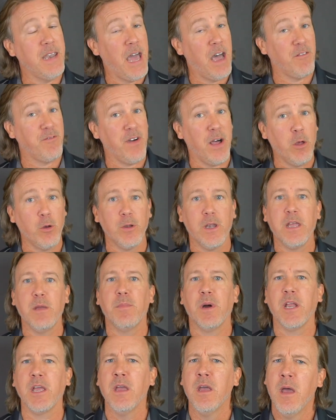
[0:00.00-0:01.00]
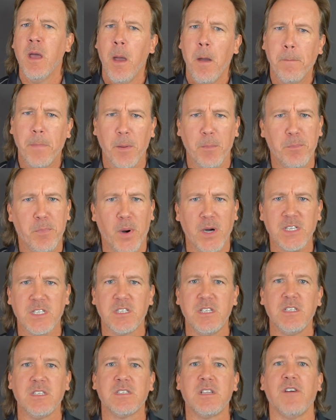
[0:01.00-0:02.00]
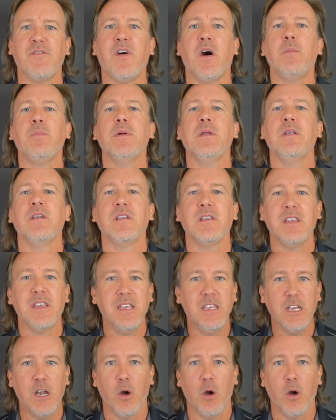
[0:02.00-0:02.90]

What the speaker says: Not following anybody, but busting stuff up and,